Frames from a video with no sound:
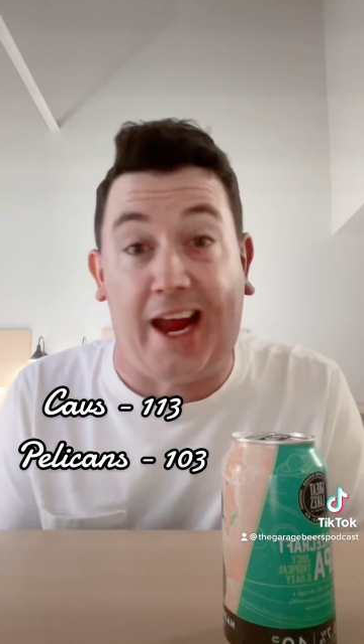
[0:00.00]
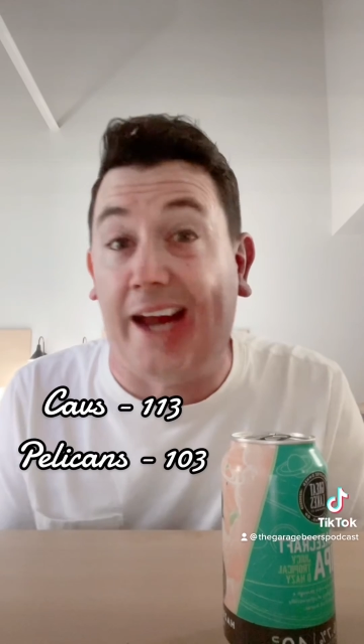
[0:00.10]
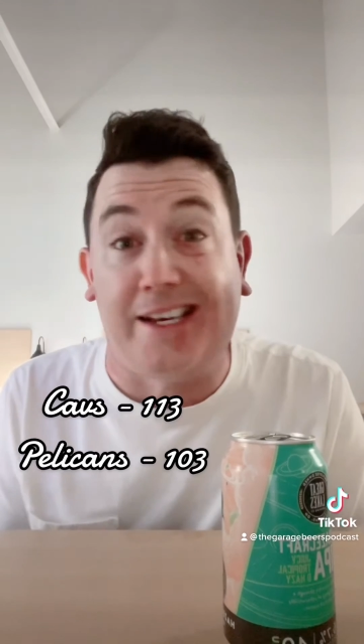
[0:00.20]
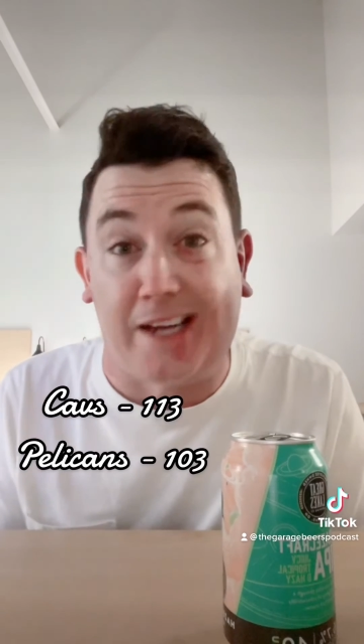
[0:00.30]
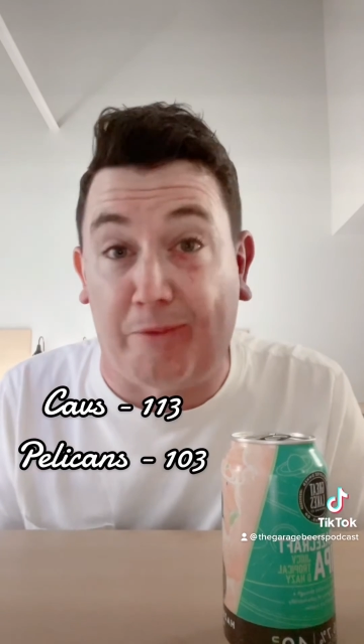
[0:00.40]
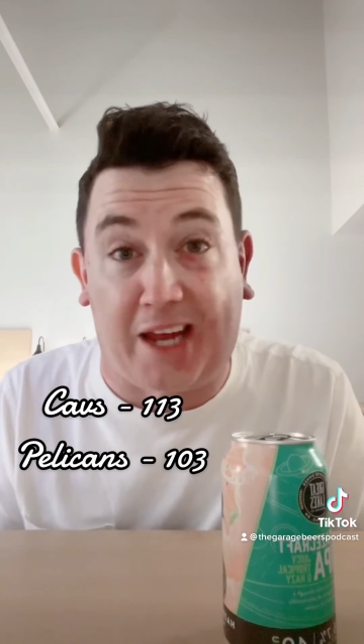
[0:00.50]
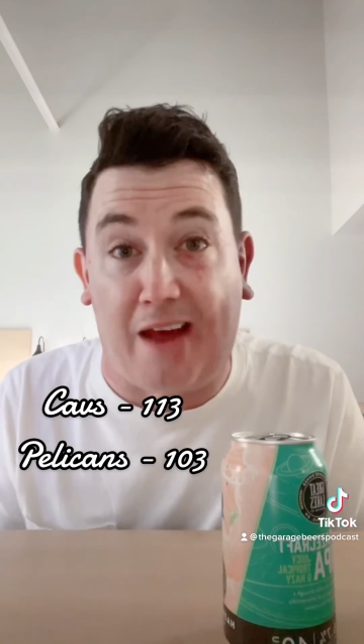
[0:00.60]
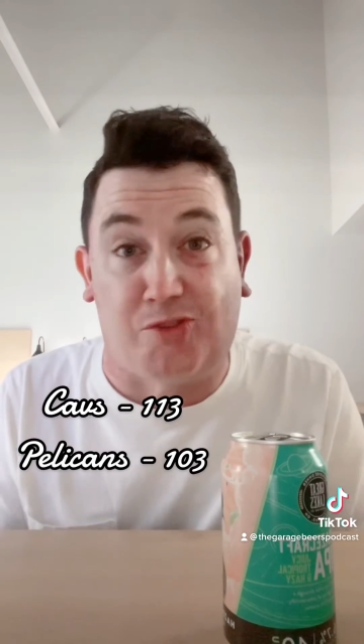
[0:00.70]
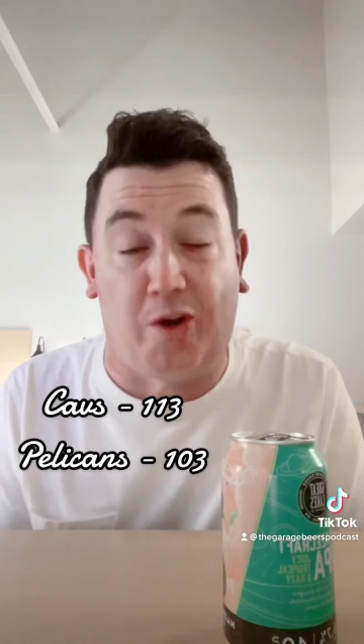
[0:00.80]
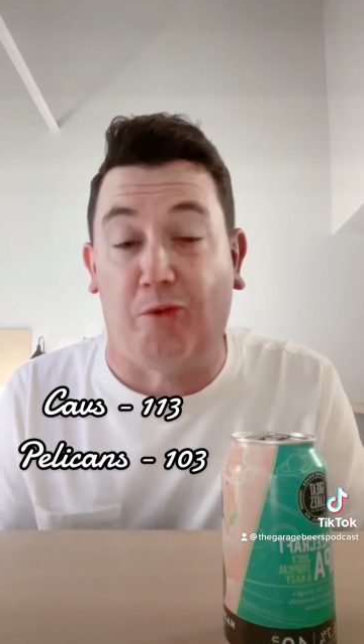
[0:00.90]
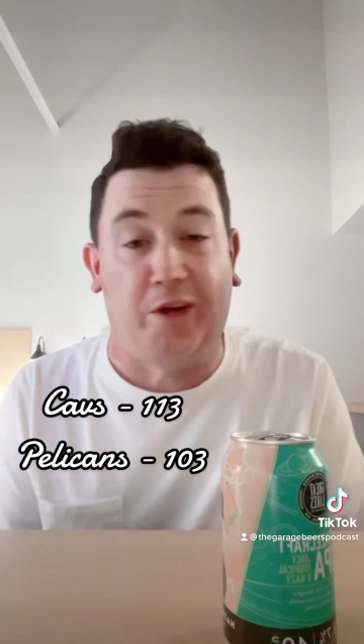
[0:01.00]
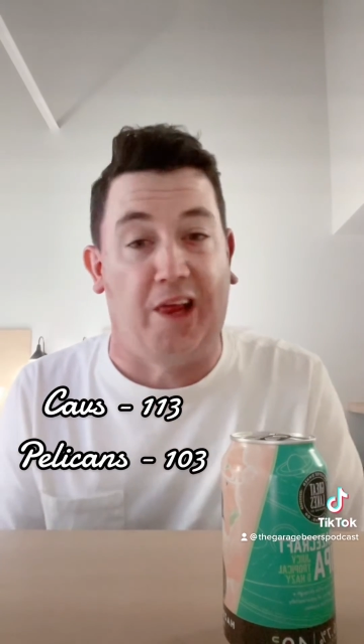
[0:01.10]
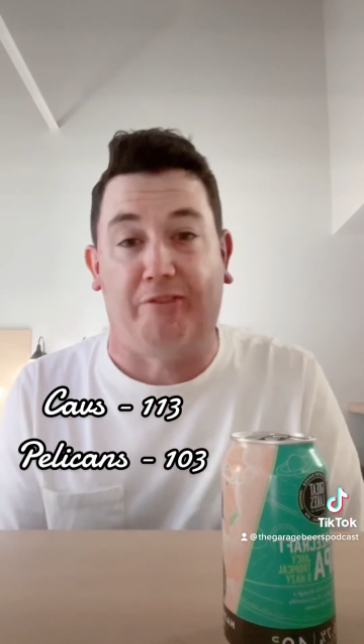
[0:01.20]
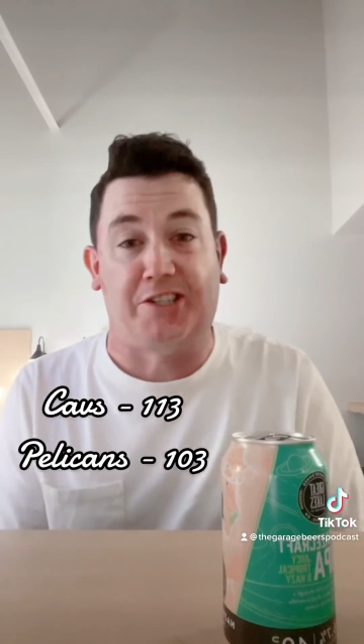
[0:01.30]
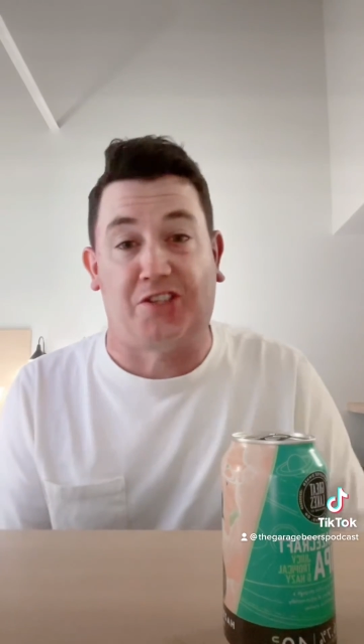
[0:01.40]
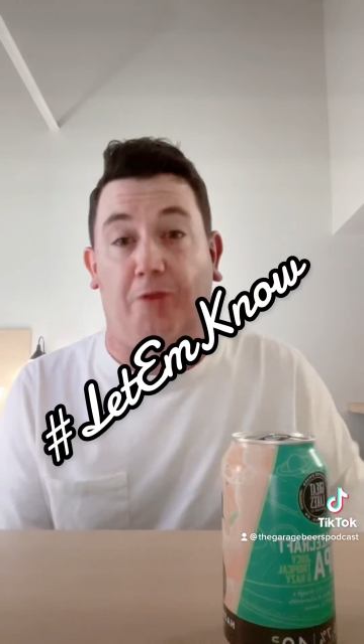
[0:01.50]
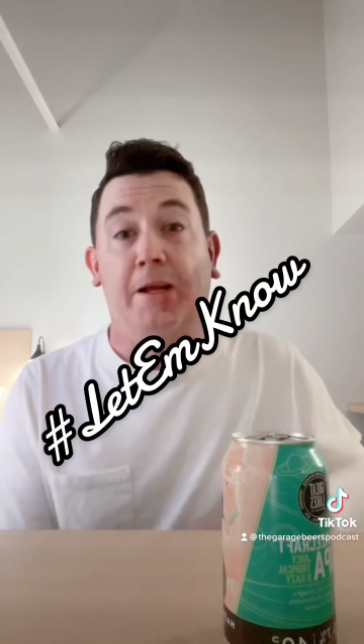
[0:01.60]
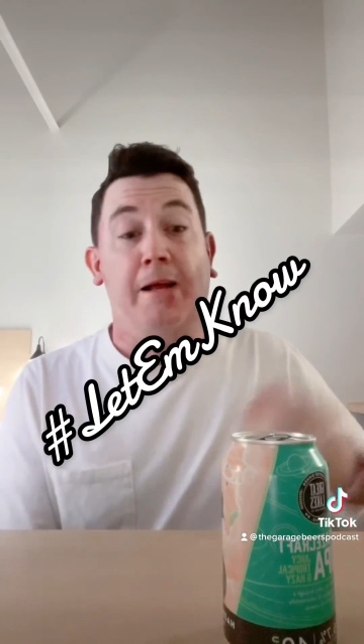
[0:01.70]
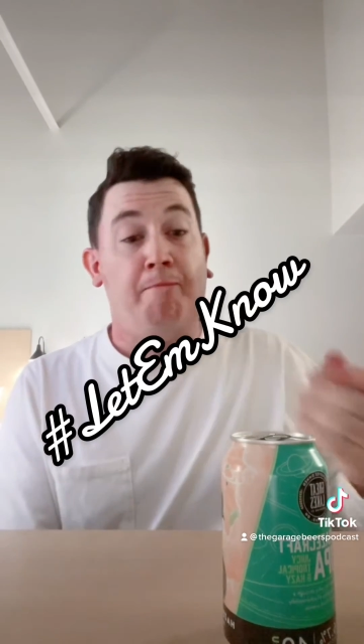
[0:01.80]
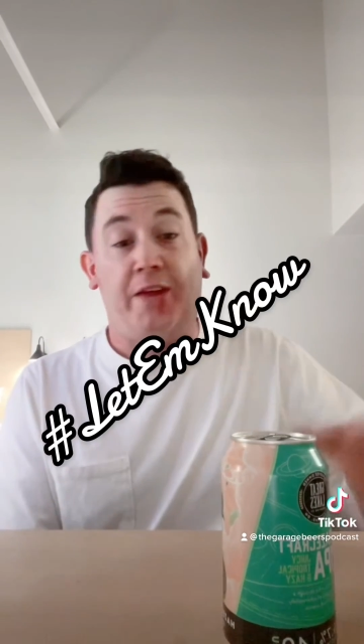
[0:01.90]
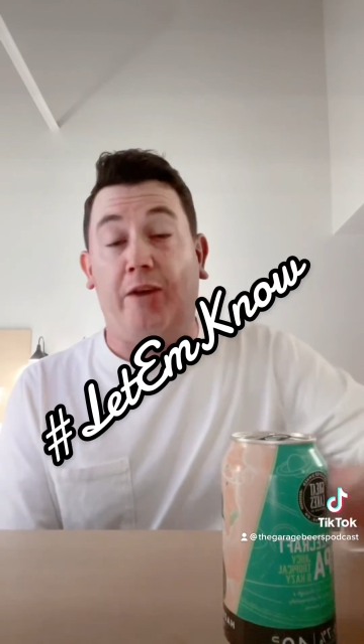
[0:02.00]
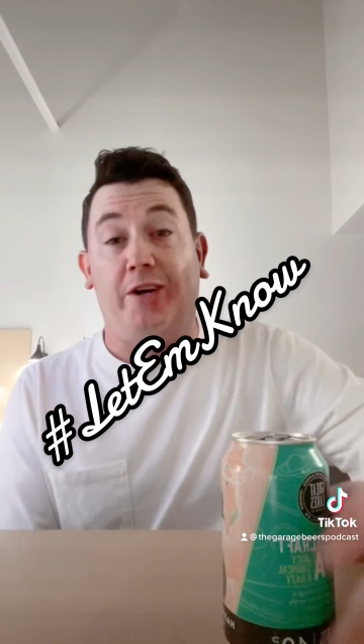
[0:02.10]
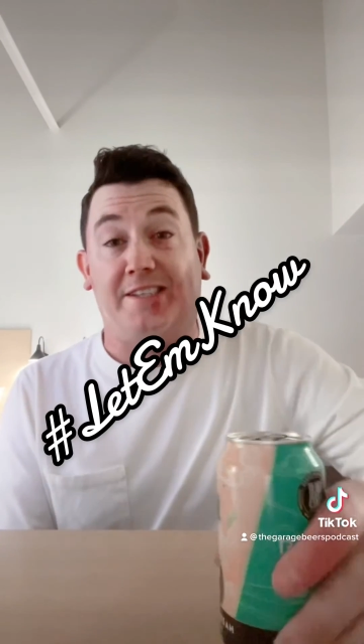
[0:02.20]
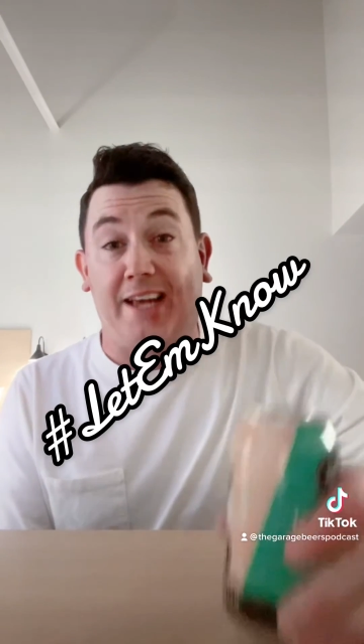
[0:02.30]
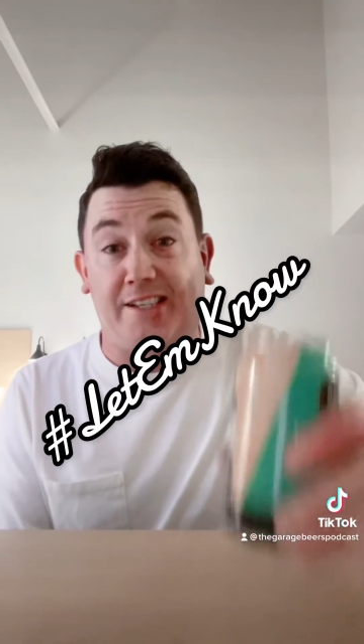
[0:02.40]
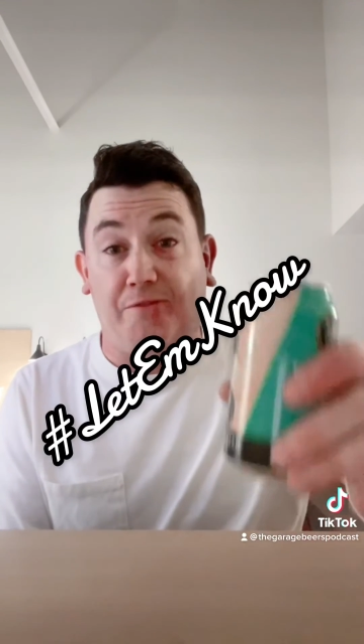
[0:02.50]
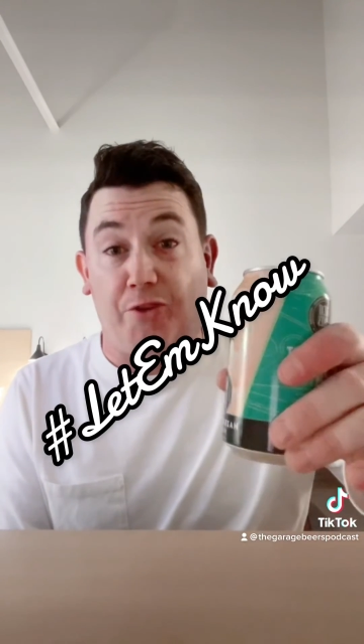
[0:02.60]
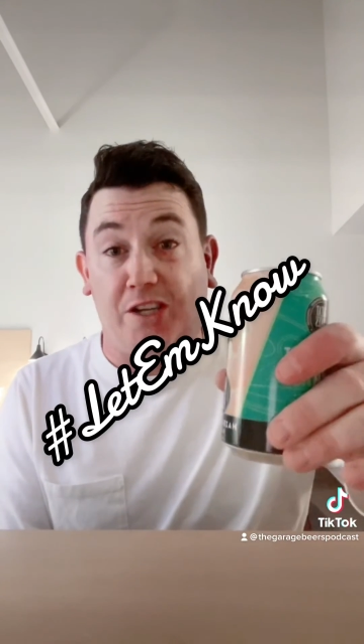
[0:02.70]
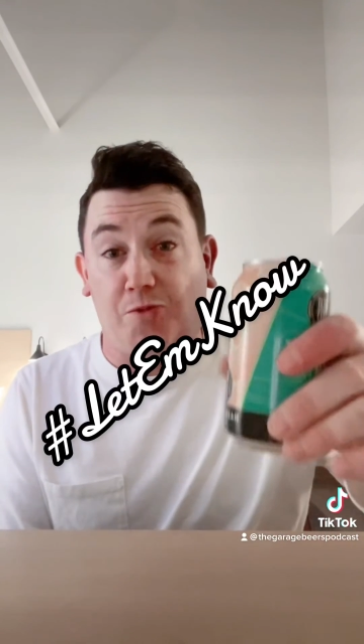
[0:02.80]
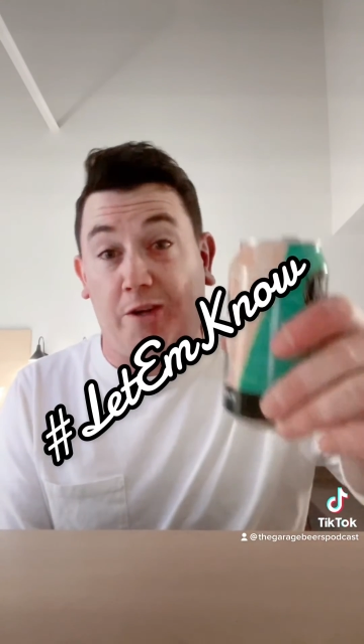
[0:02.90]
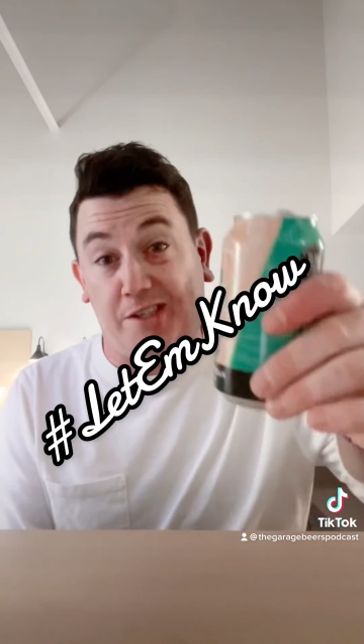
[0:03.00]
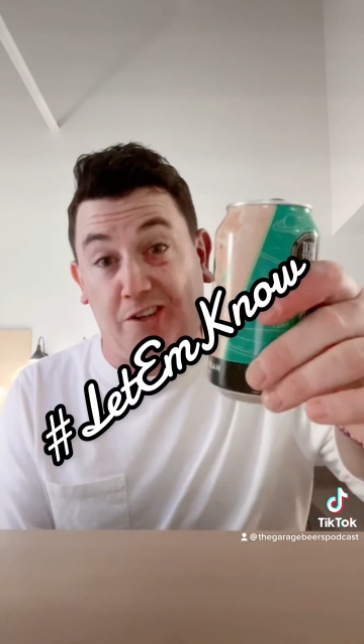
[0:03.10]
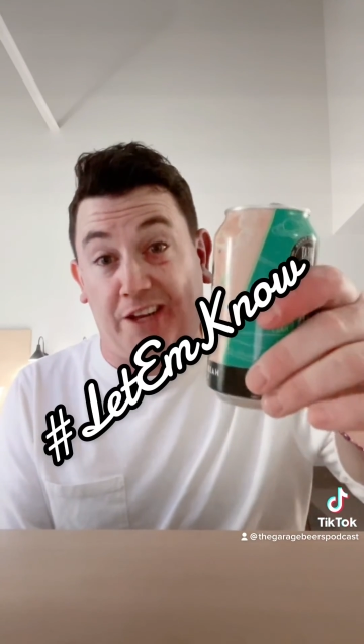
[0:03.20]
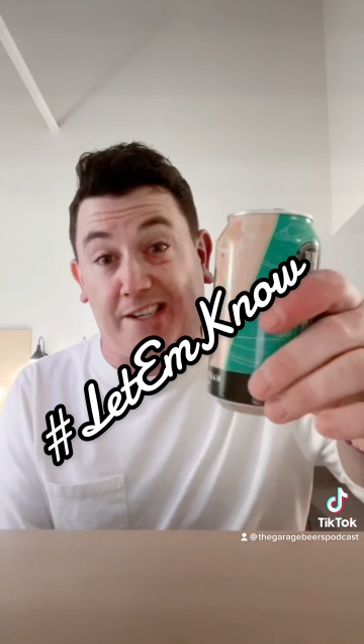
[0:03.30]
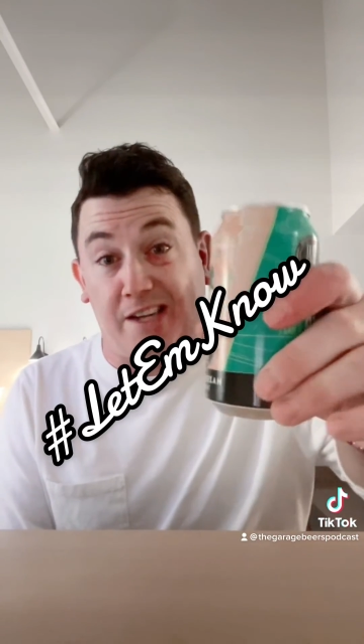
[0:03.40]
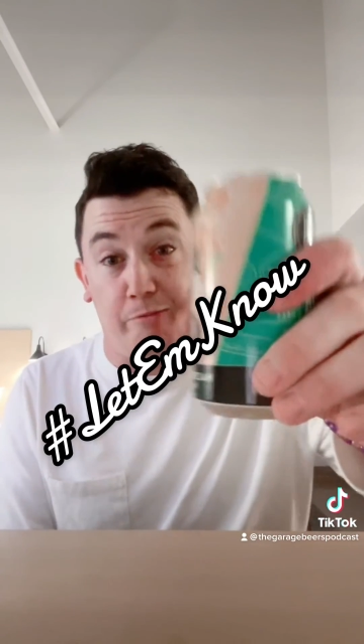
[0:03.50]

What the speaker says: Anytime the Cavs win, we love it. So anyways, that's it for this one. Until next time,